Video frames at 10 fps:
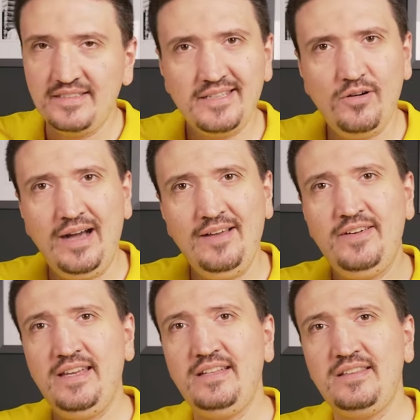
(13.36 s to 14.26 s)
So I'm
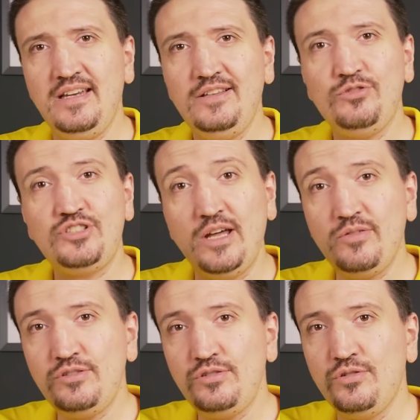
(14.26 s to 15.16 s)
very thrilled to share
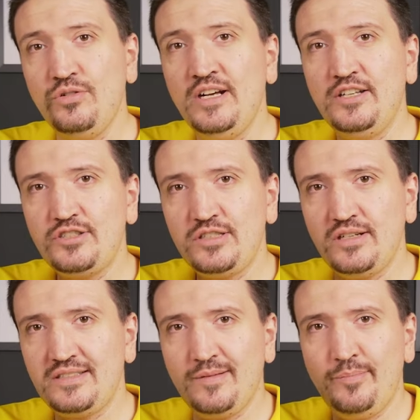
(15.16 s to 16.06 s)
with you
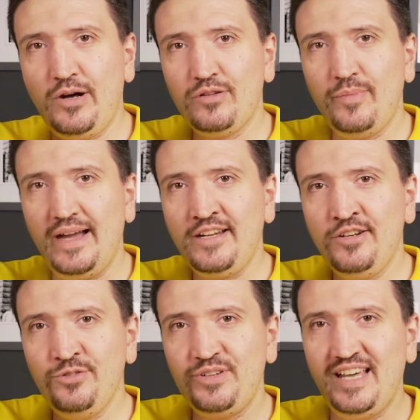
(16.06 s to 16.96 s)
thoughts about my
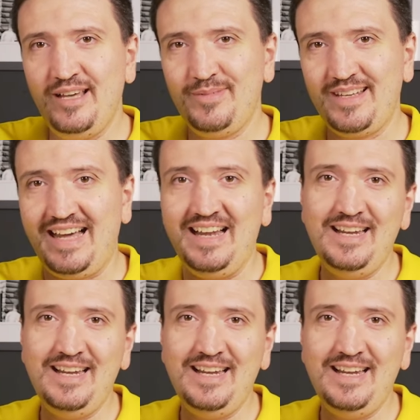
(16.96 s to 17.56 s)
new camera.